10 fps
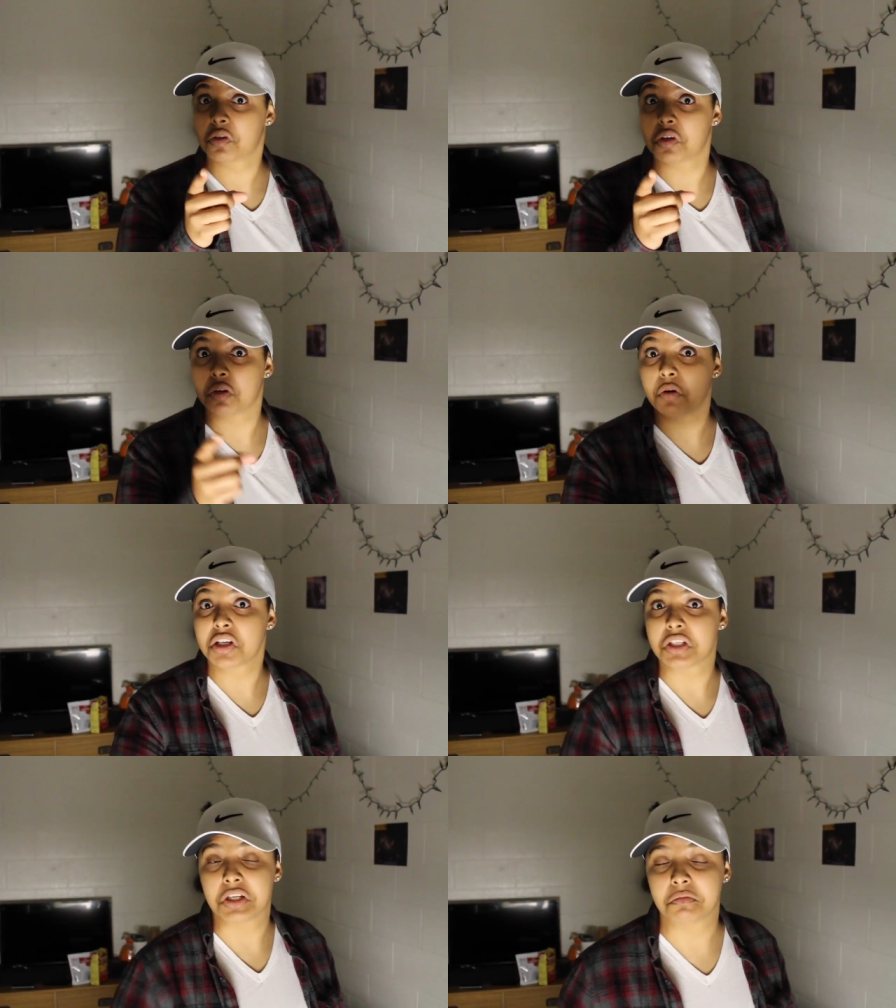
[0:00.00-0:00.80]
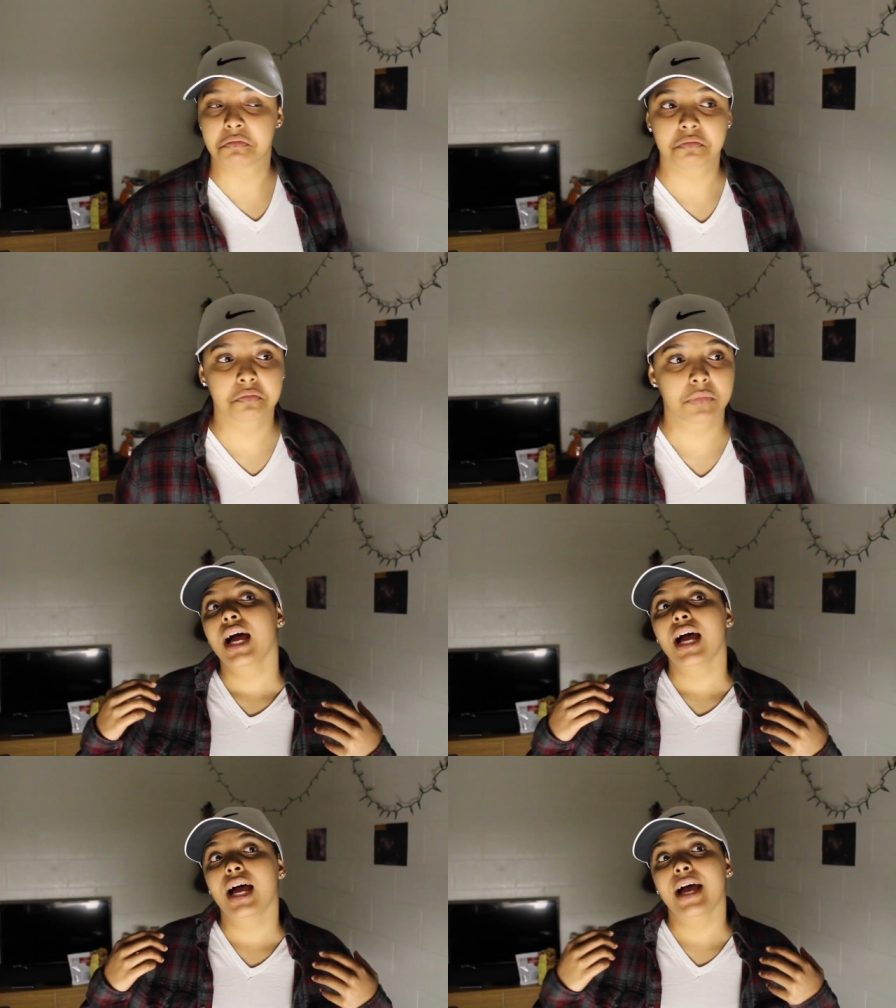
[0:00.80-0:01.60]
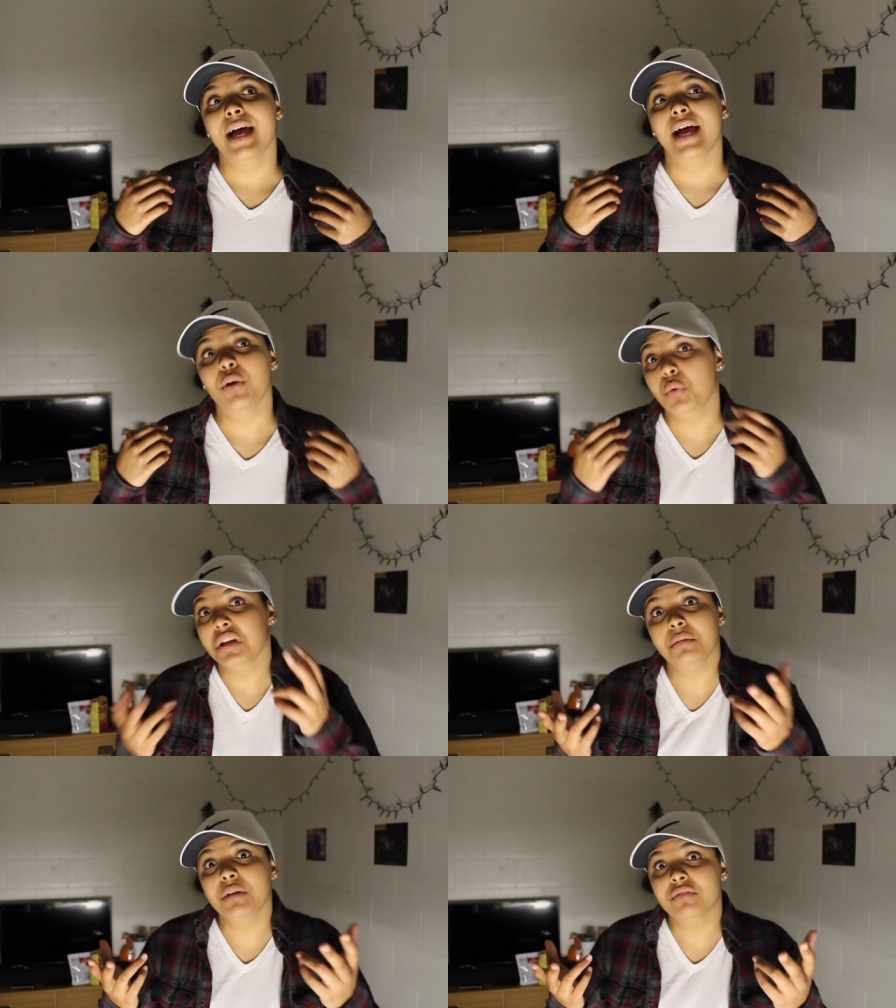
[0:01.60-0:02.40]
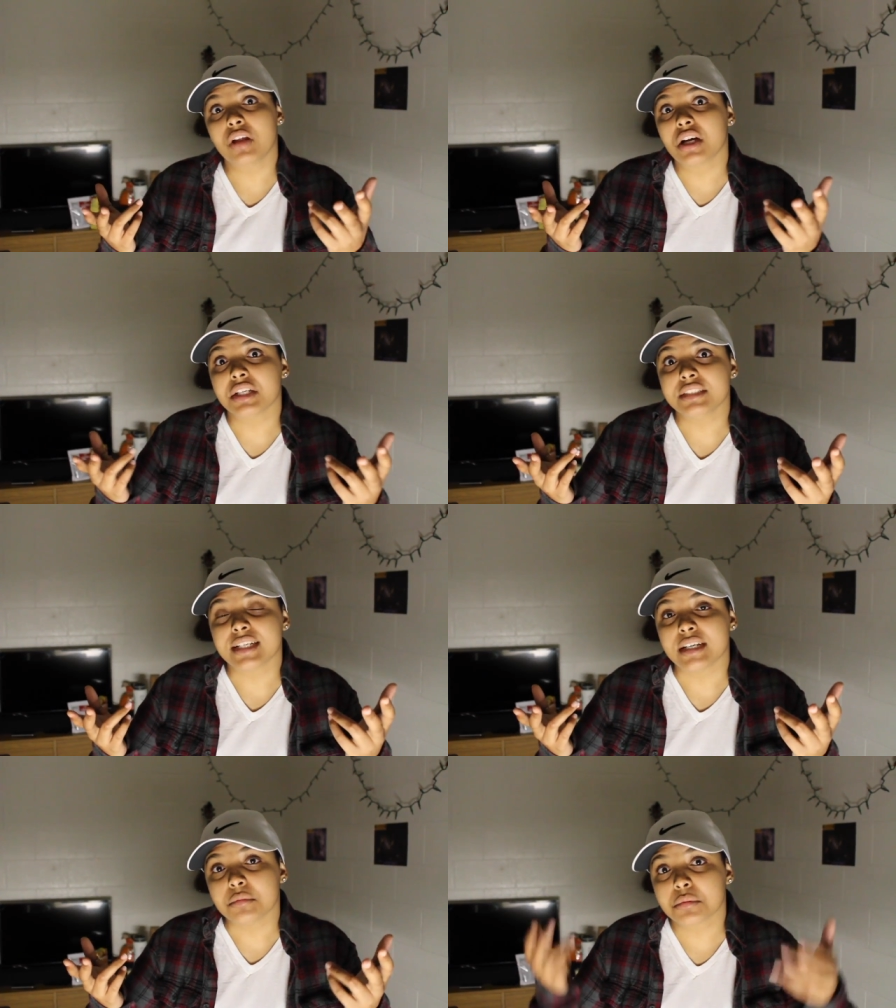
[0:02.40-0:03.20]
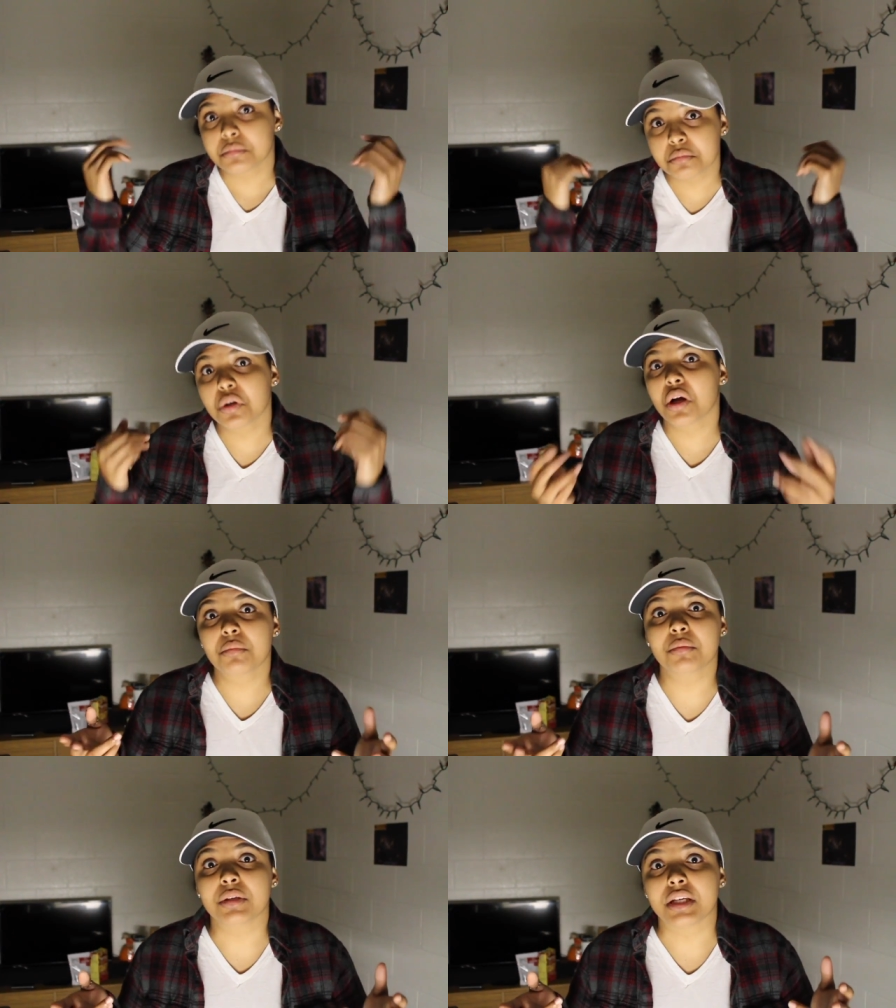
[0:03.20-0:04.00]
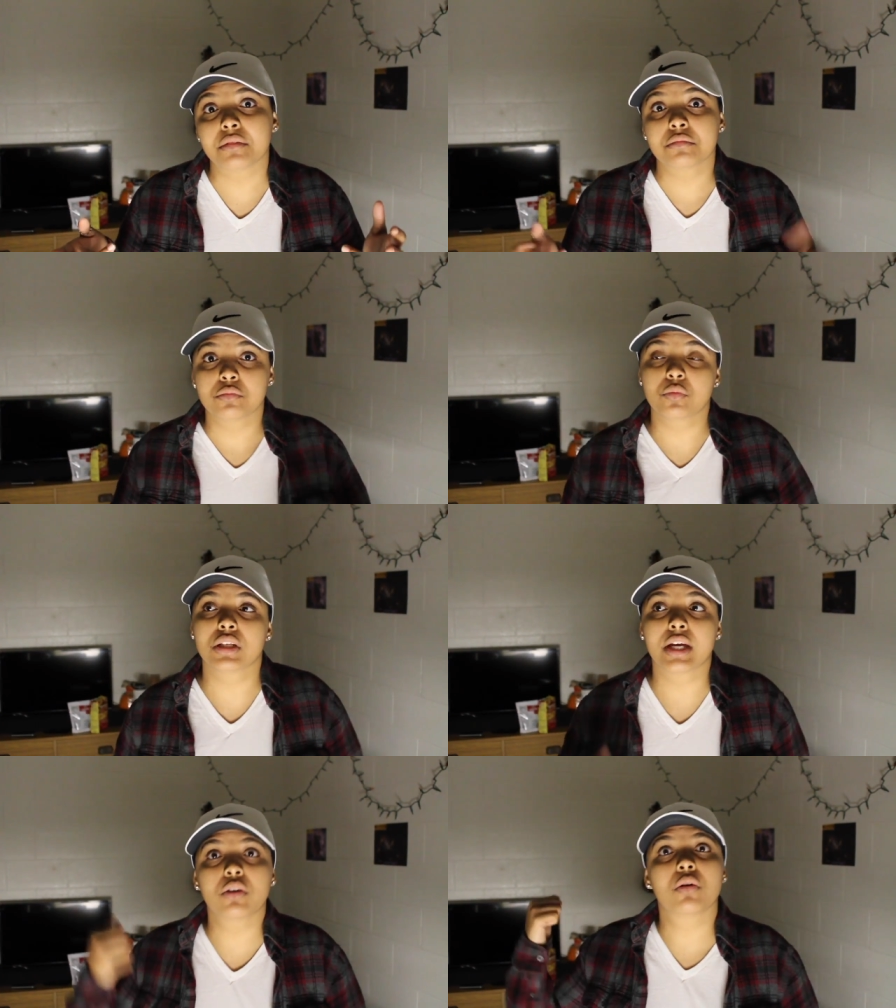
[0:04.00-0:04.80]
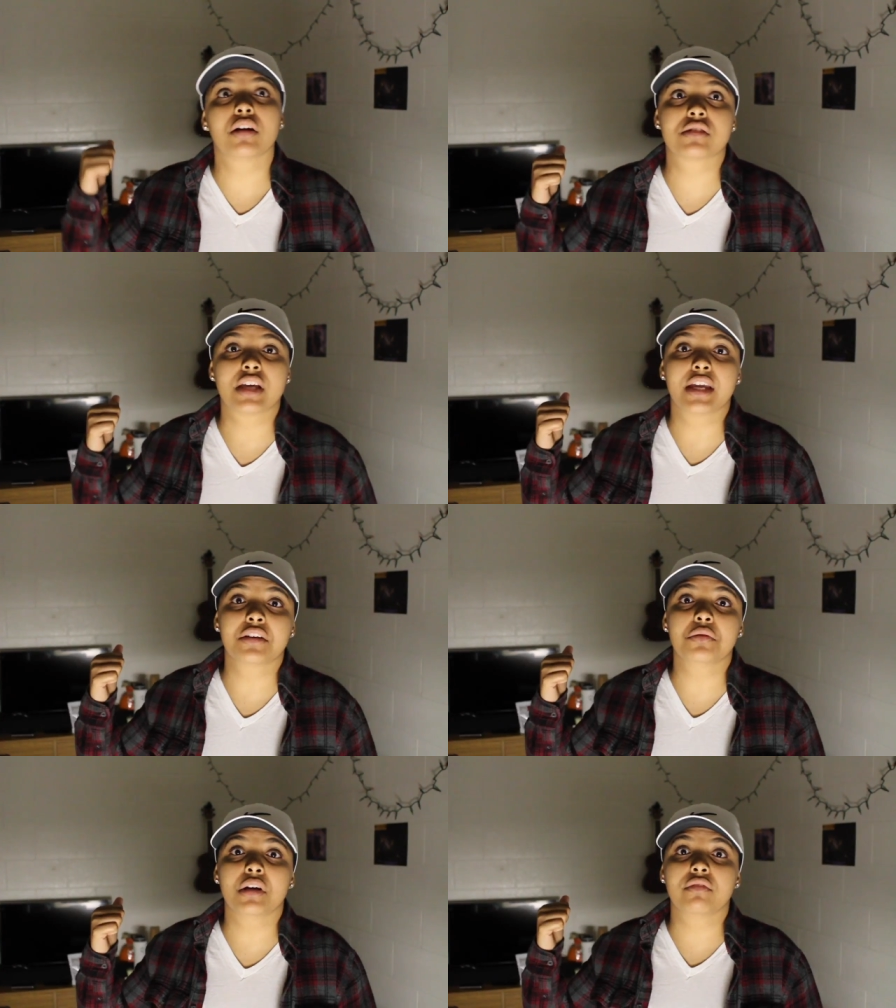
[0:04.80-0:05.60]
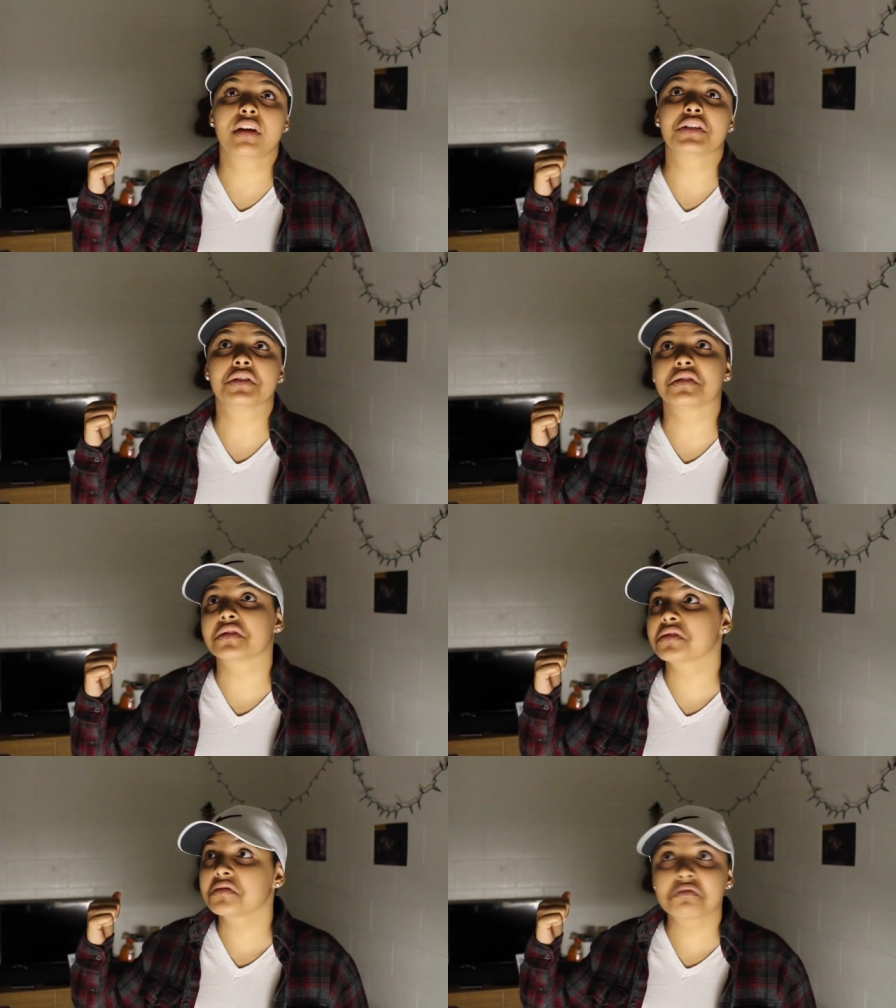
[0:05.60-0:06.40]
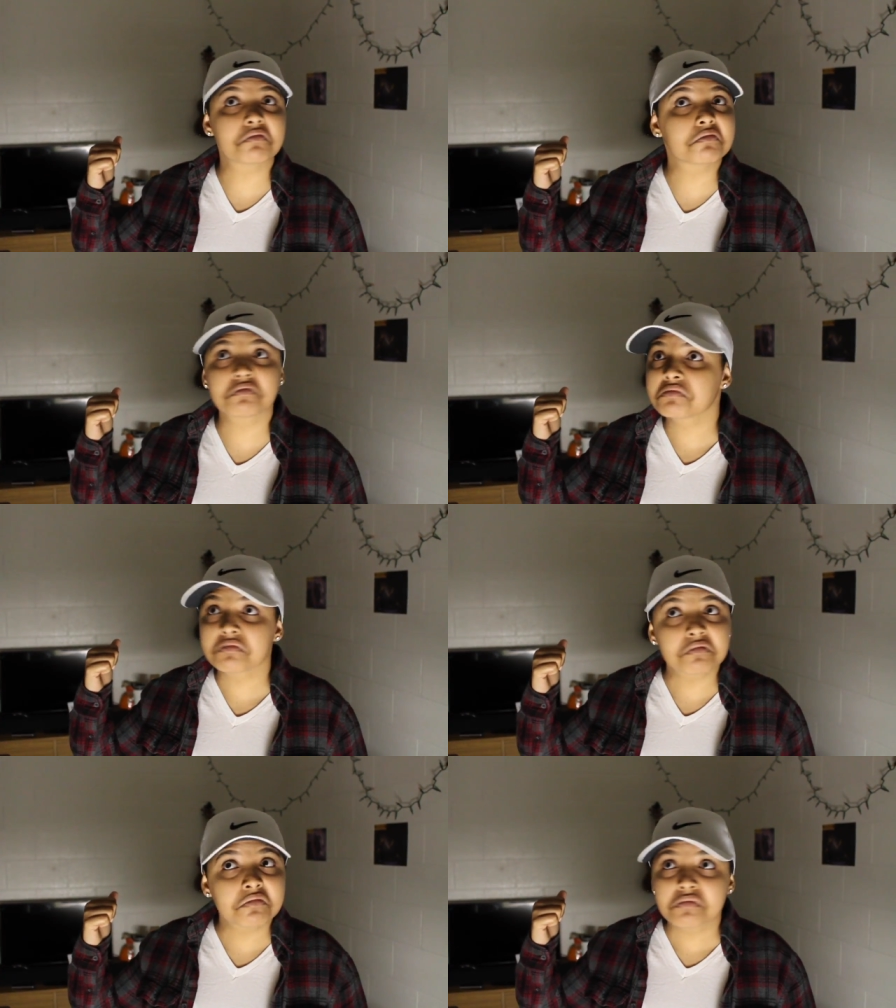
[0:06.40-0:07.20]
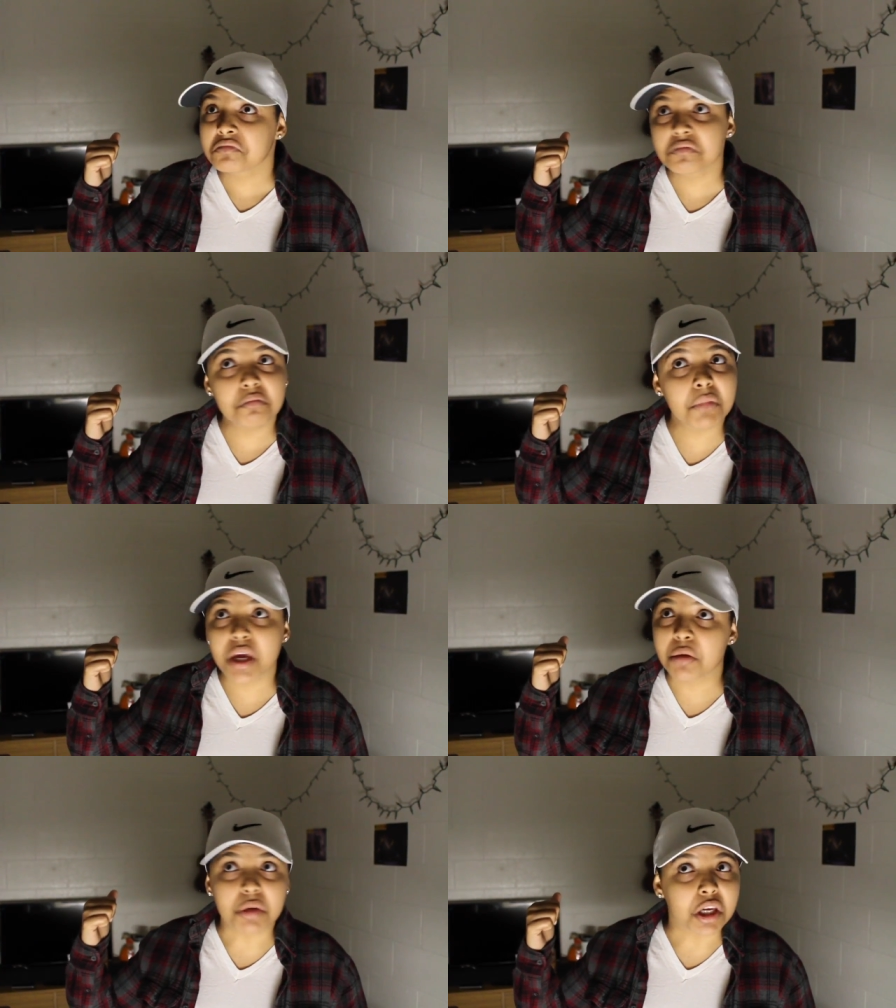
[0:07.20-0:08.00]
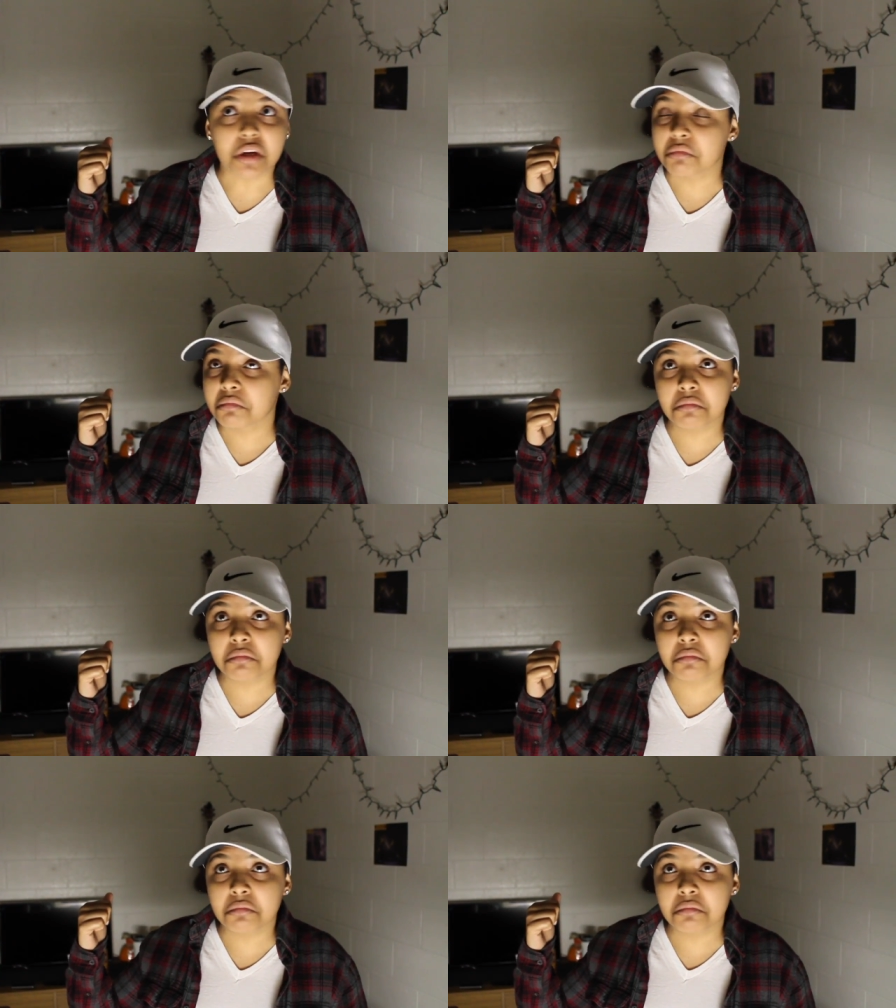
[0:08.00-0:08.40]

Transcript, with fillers: Good question. Will it be vlogging time? Probably. Will I go outside and do adventures? Maybe.